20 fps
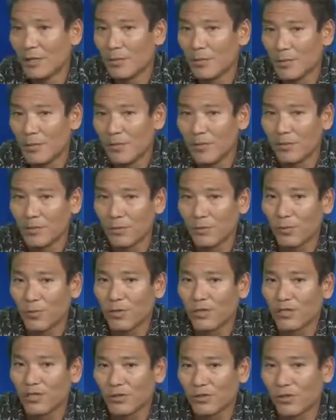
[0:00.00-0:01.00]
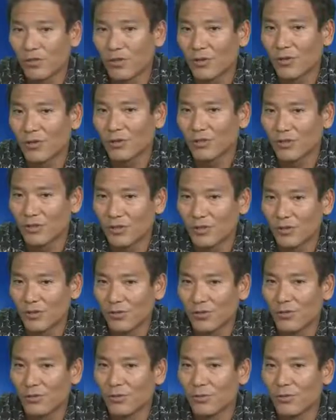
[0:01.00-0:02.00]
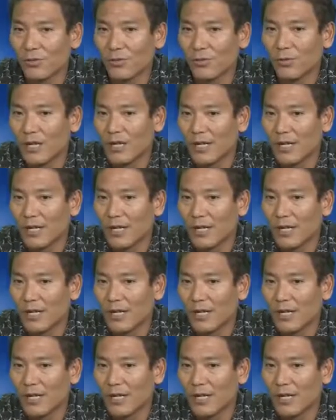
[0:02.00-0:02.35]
but really start to